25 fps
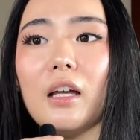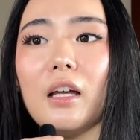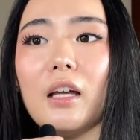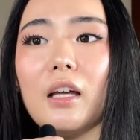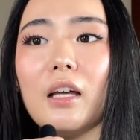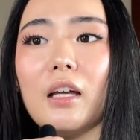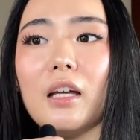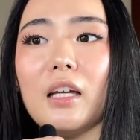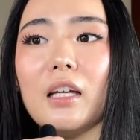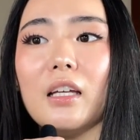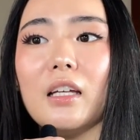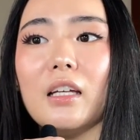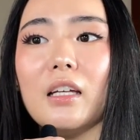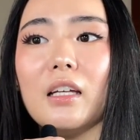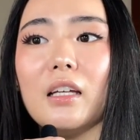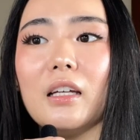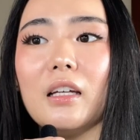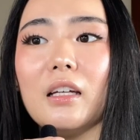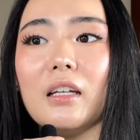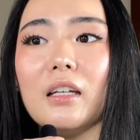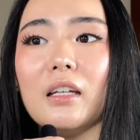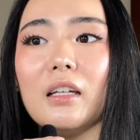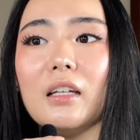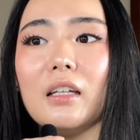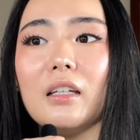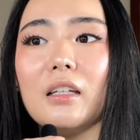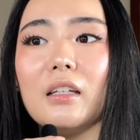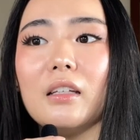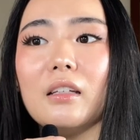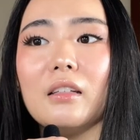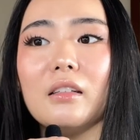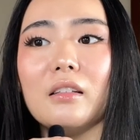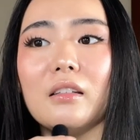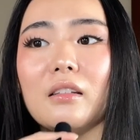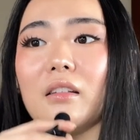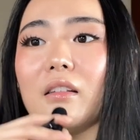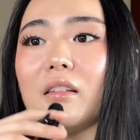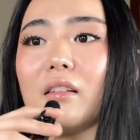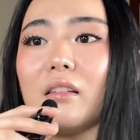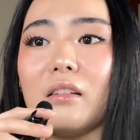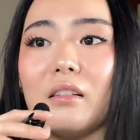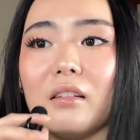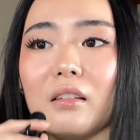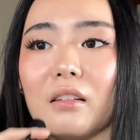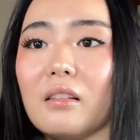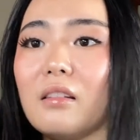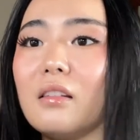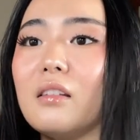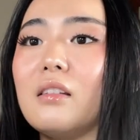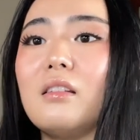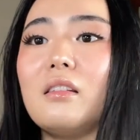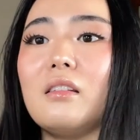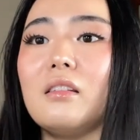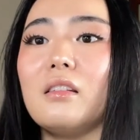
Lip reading: (no one is talking)